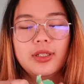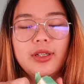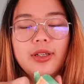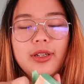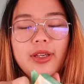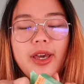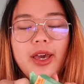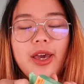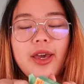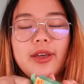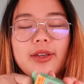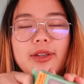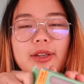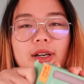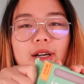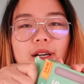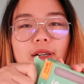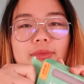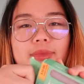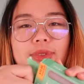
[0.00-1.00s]
okay,
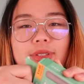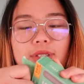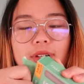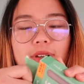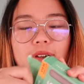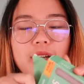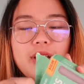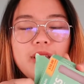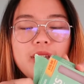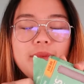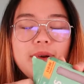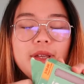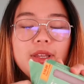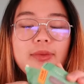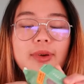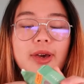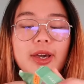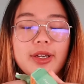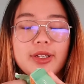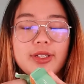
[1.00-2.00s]
I'm sorry about
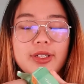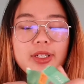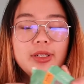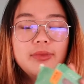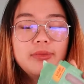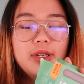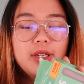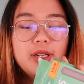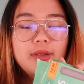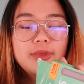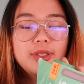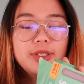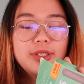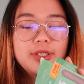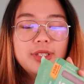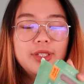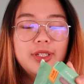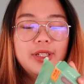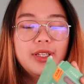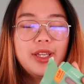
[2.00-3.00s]
the packaging, but I'm
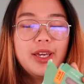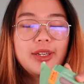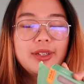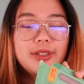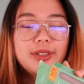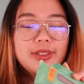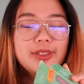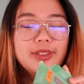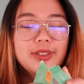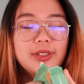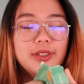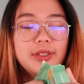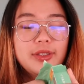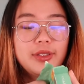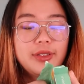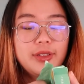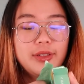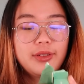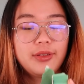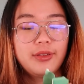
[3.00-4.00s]
just gonna like
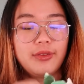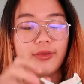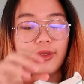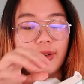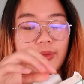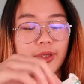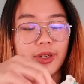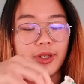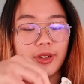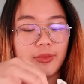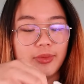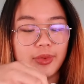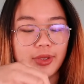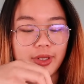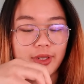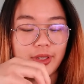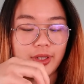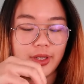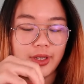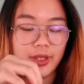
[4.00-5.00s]
rip it
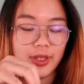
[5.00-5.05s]
open.